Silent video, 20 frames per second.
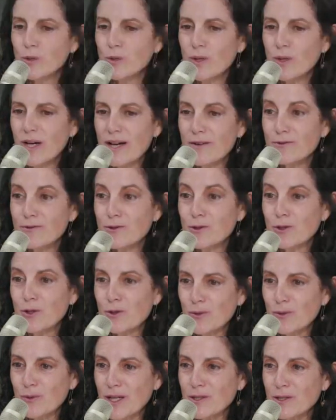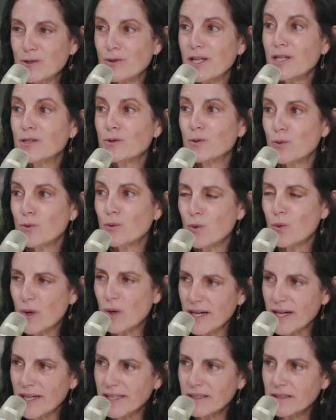do have to congratulate
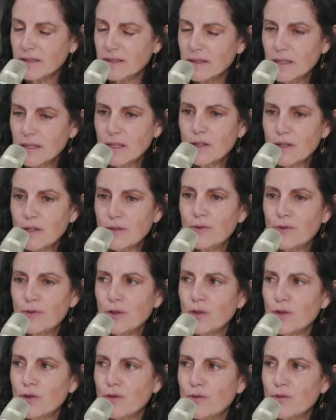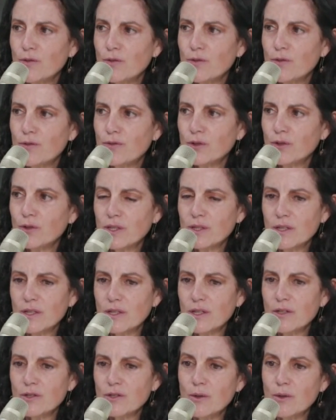Uruguay for
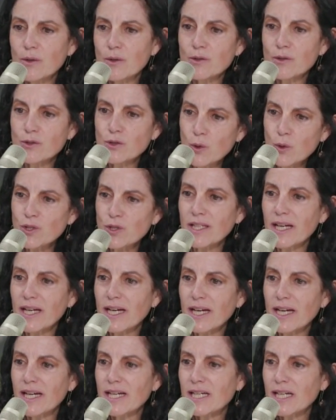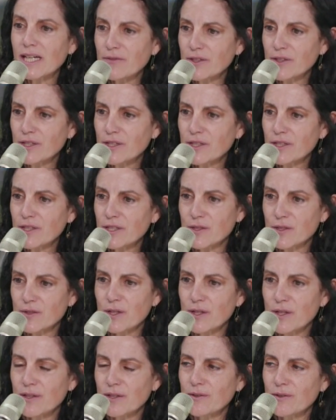the social and governance
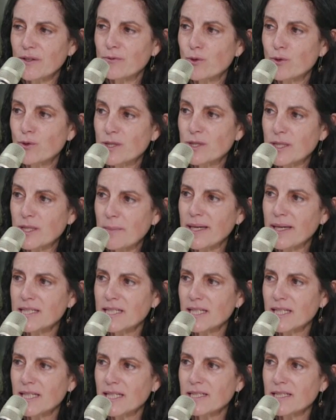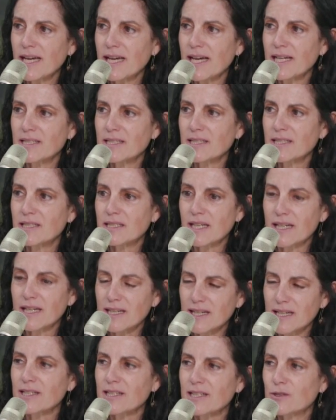fundamentals, and,
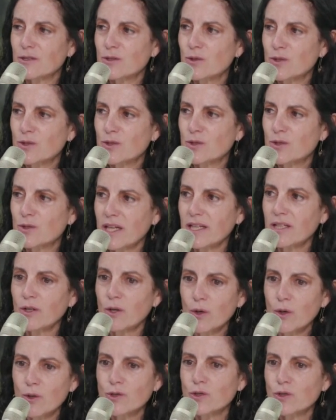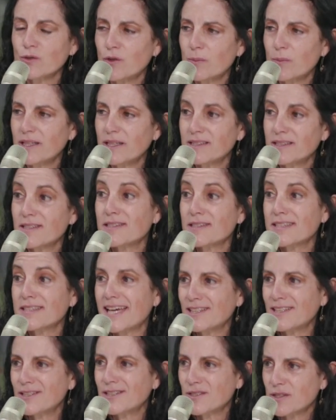as you say, also for being the
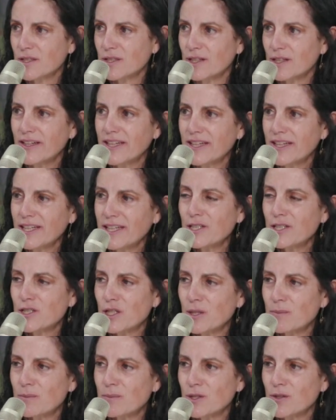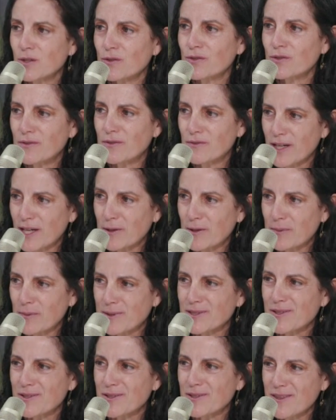silent star in terms of
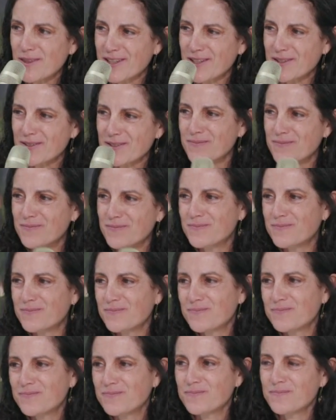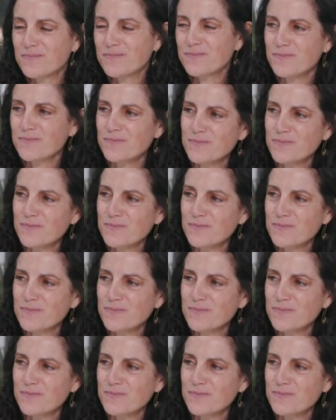environment. Thank you. Thank you